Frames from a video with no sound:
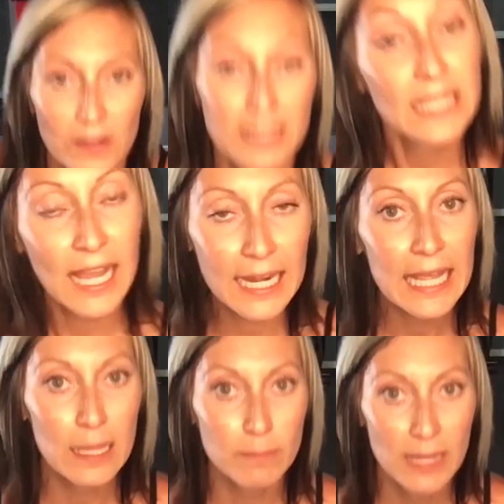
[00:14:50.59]
Because it kind of
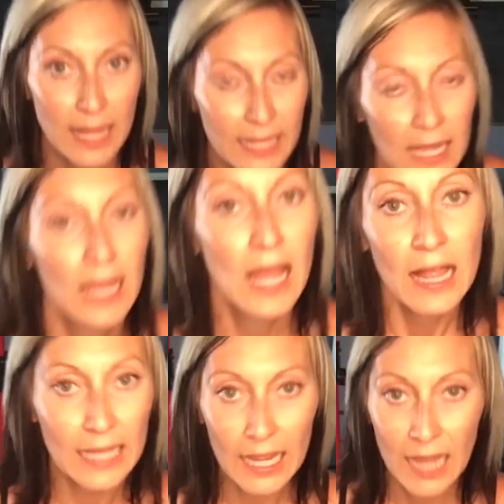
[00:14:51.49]
hit me,
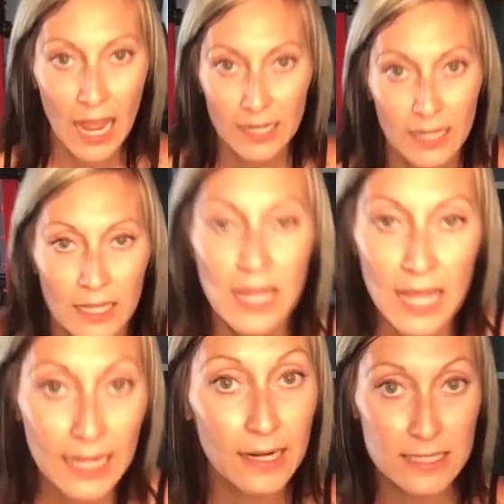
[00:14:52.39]
it
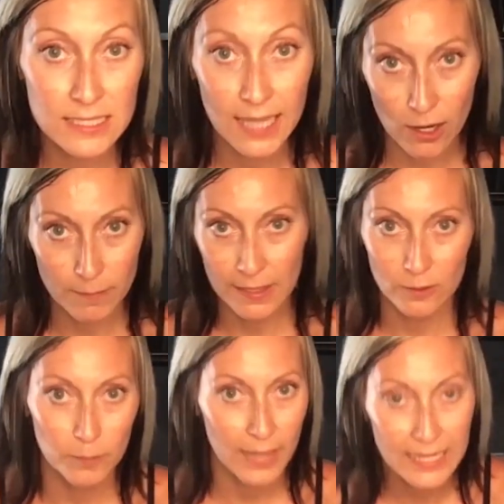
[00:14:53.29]
kind of scared me a
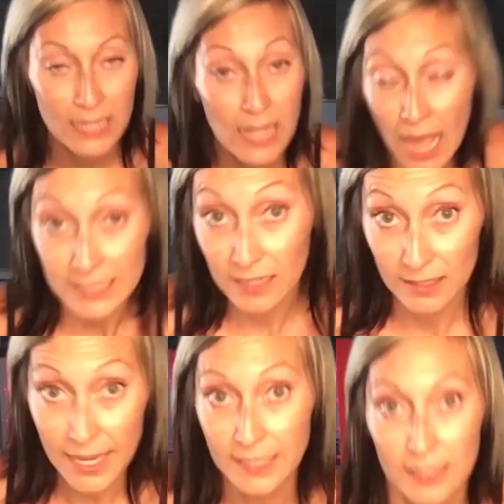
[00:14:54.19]
little bit. I didn't
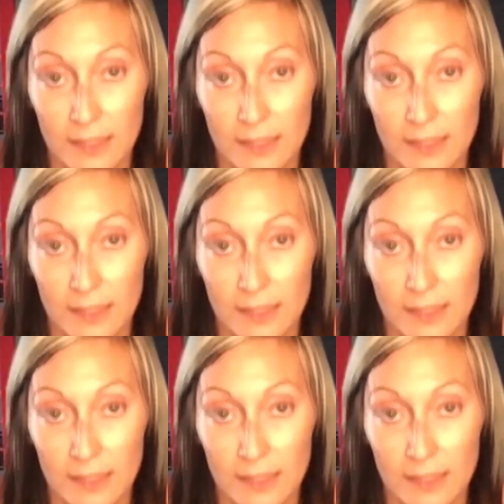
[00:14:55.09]
like it.